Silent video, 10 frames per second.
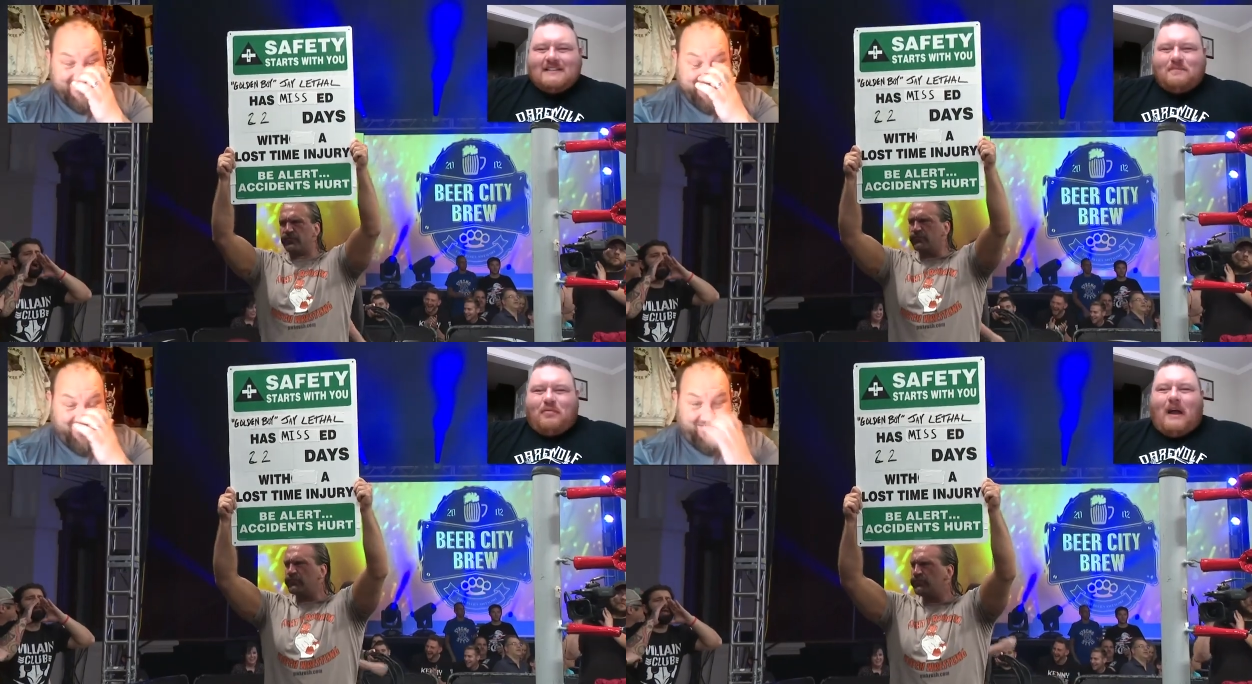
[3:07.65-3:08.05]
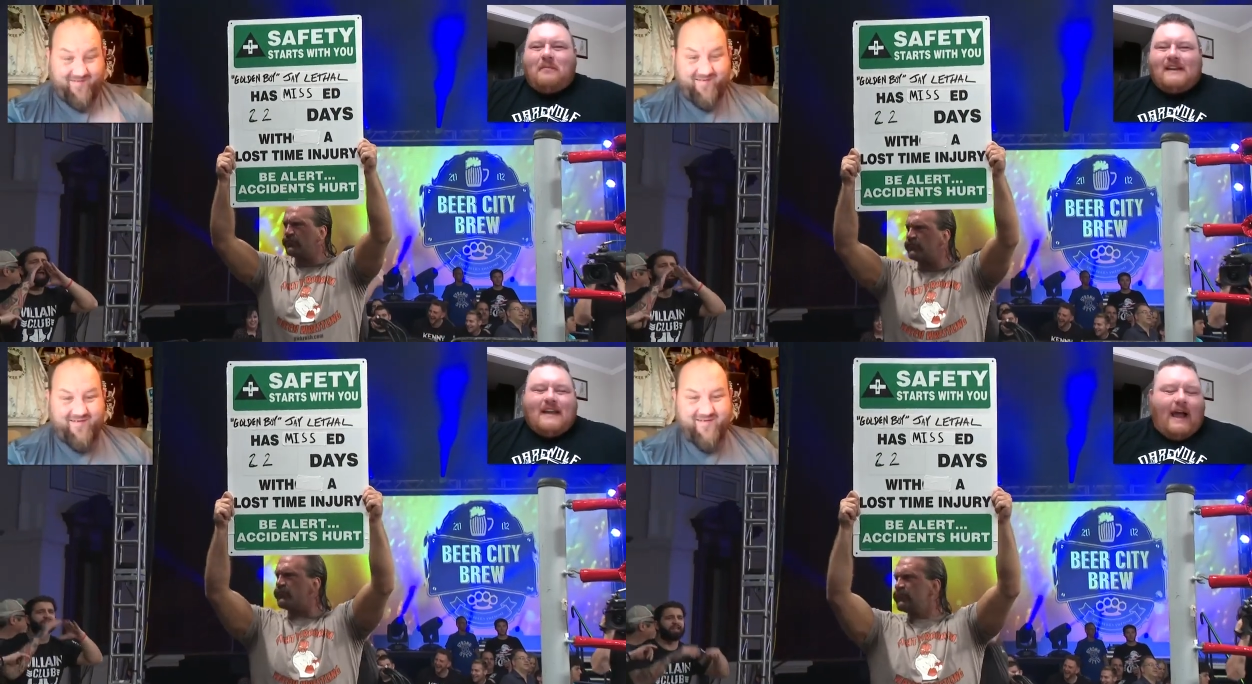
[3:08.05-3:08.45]
Speaker 1: is
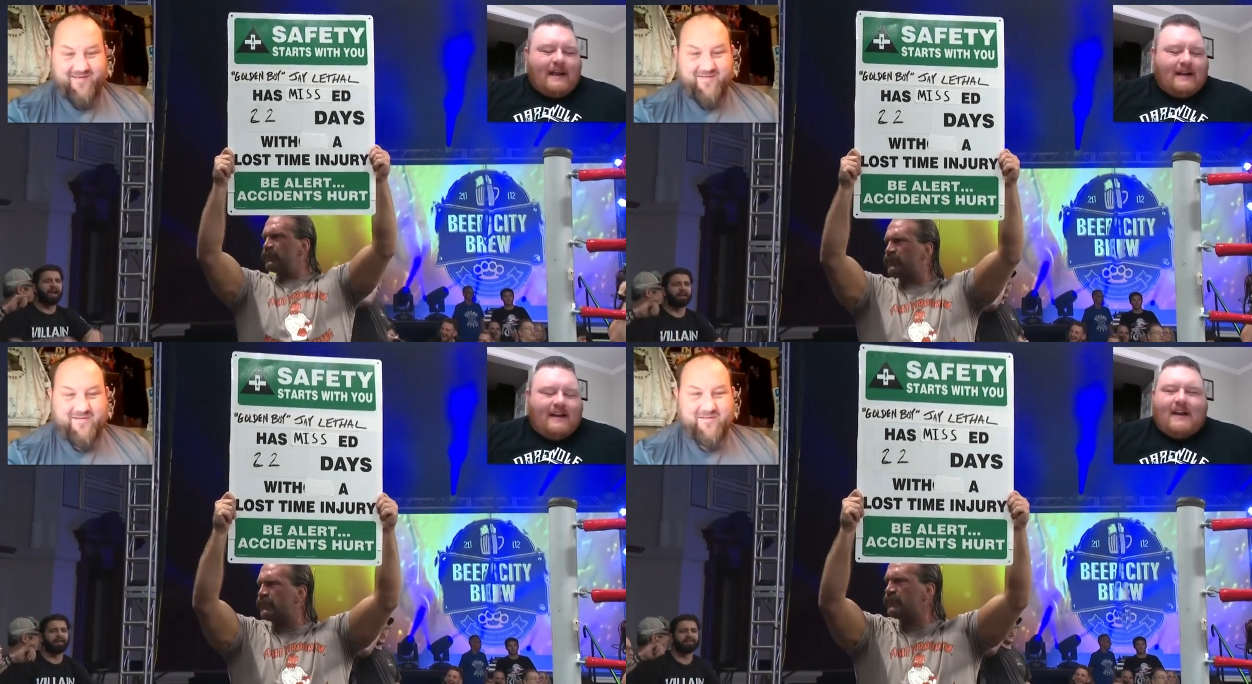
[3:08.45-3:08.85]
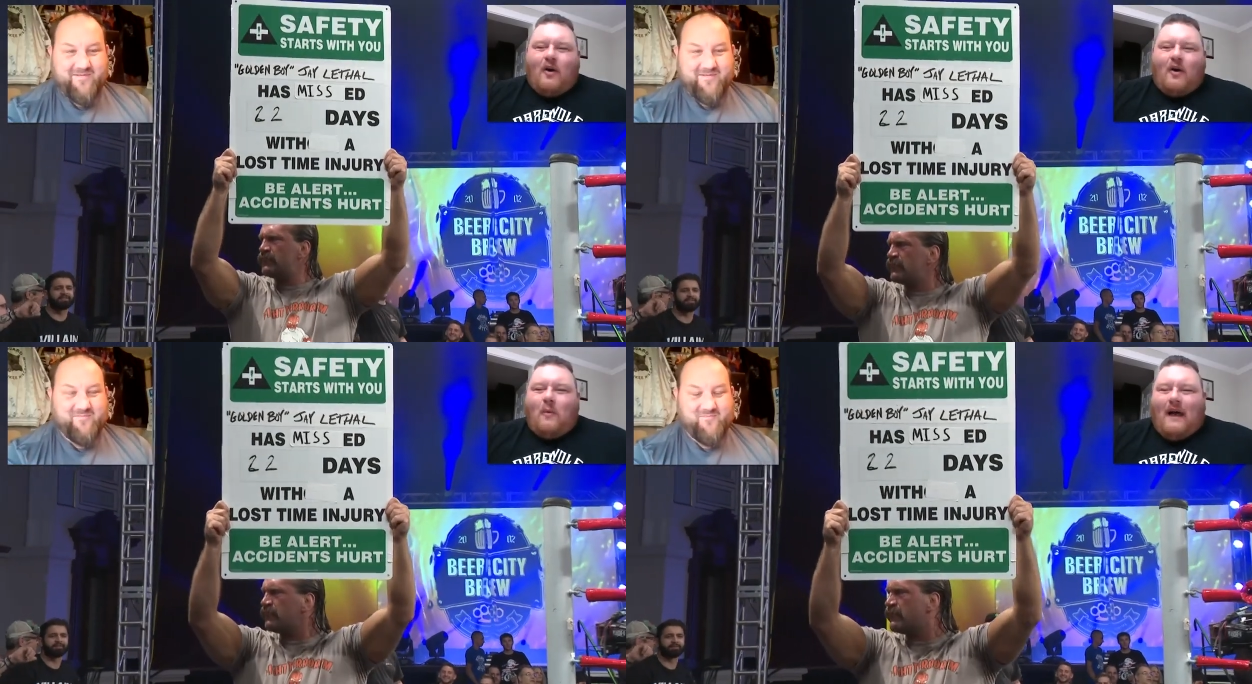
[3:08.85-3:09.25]
probably not going to
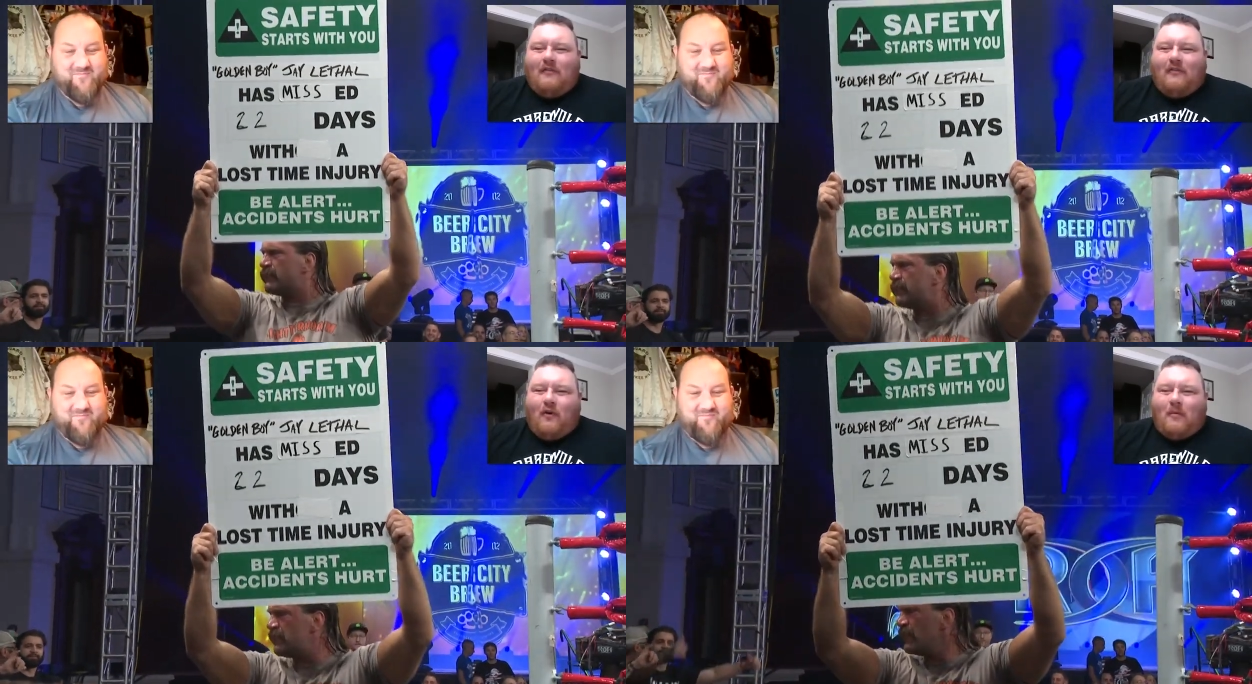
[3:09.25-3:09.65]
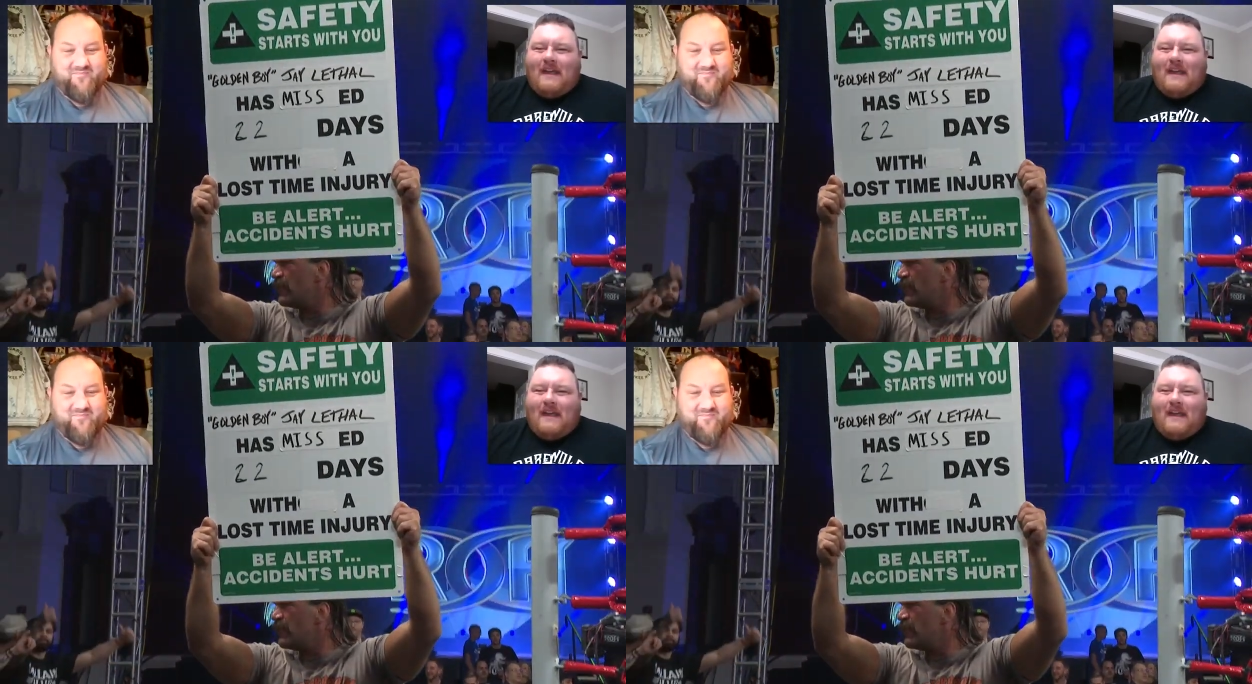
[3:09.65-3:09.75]
go well for